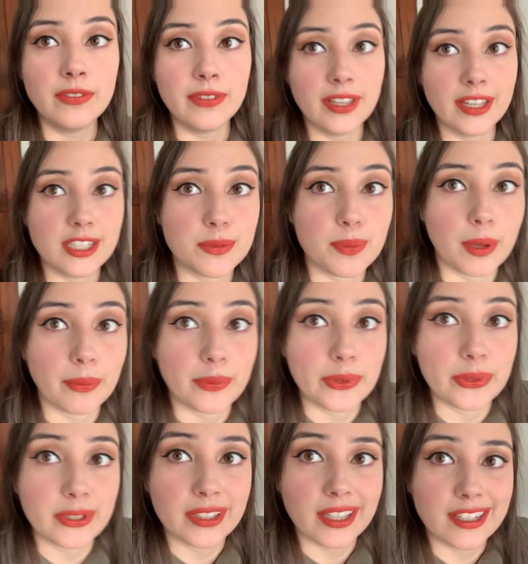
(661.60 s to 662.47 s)
think it's probably
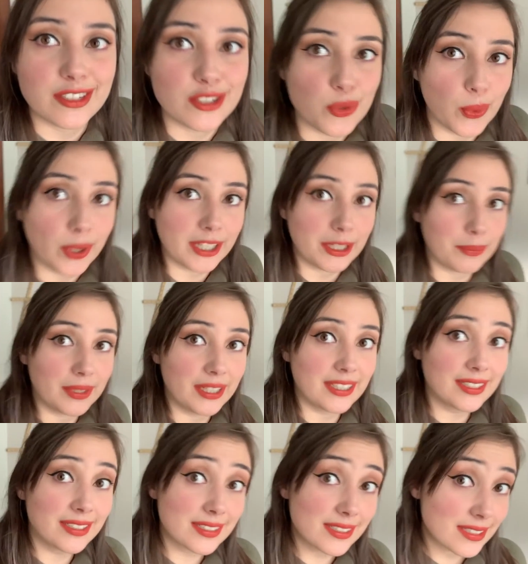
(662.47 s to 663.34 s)
only like 20
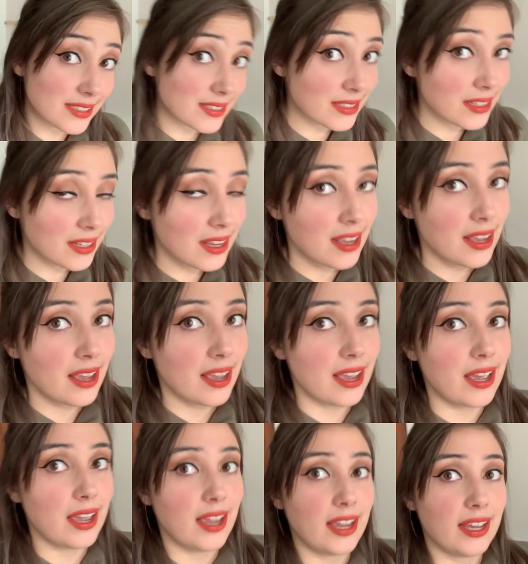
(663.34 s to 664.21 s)
minutes.
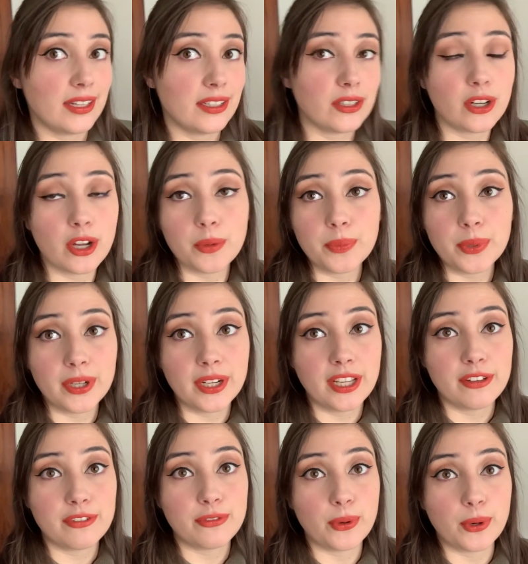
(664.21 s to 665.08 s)
And all pretty
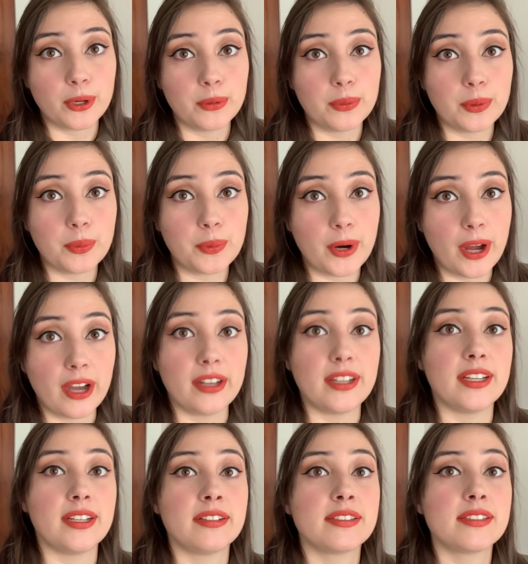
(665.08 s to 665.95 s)
affordable
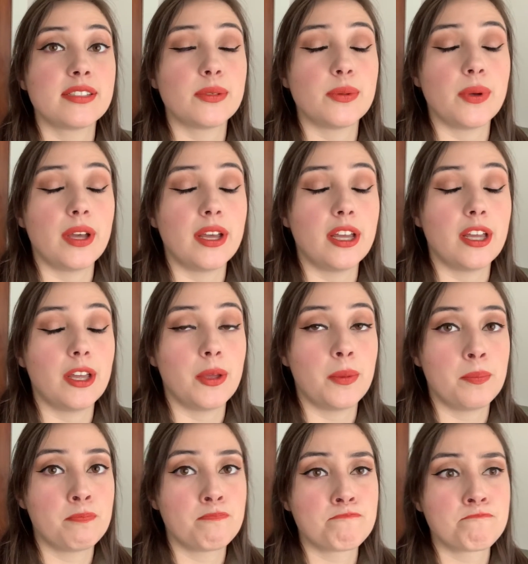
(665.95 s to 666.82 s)
products,
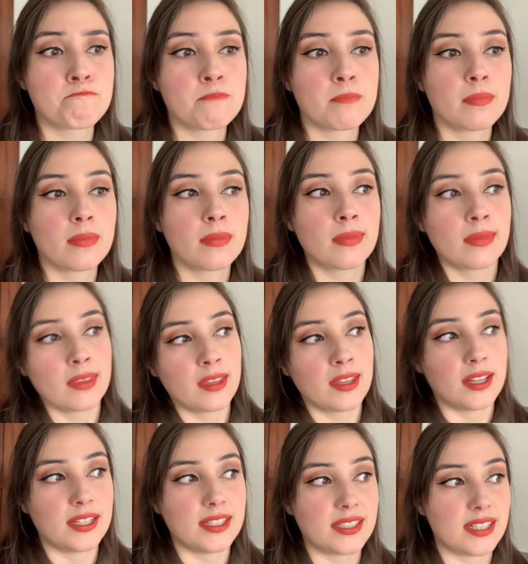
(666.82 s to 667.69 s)

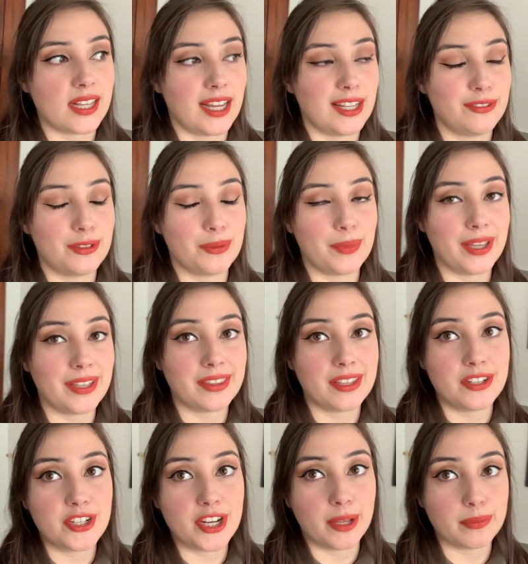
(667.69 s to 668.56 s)
aside from like the
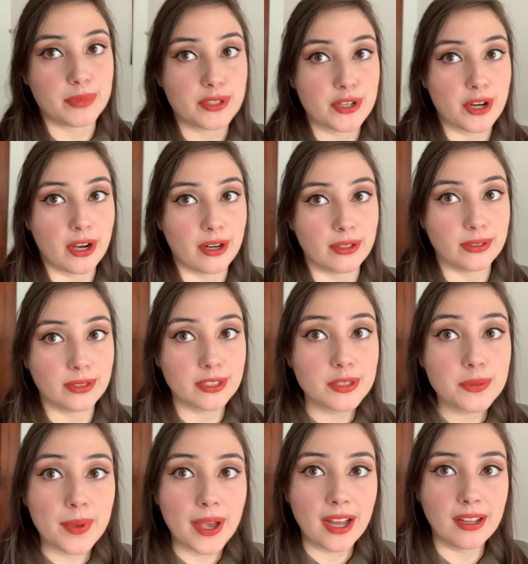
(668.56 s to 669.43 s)
James Charles
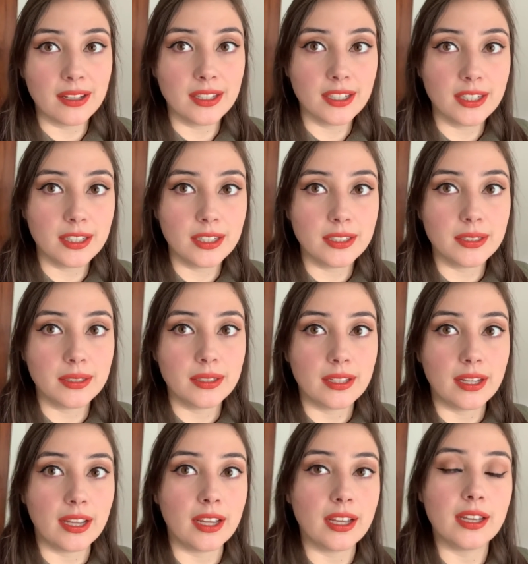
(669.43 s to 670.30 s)
palette
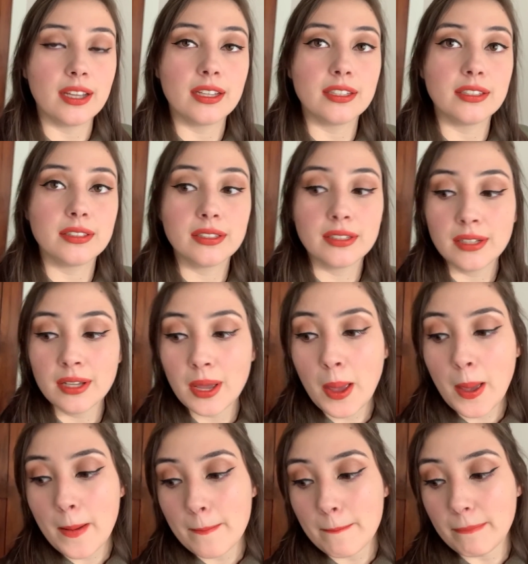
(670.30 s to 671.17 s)
and
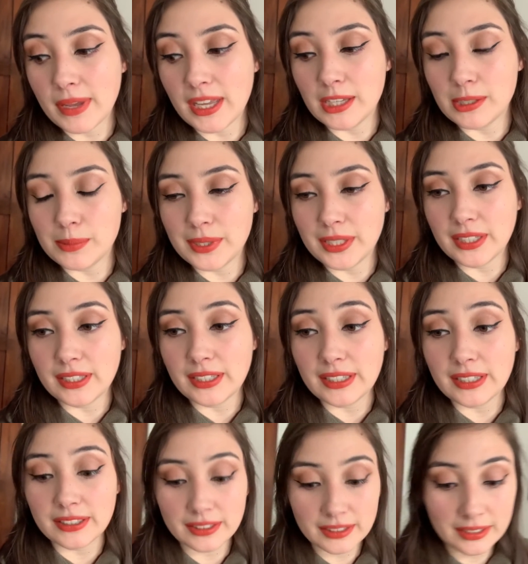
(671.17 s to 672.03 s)

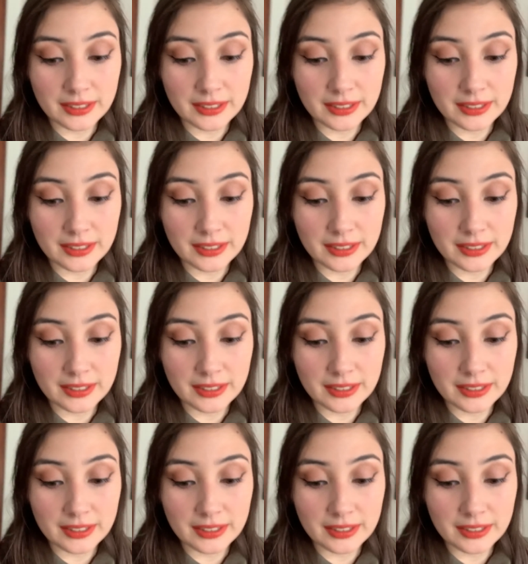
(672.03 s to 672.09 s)
maybe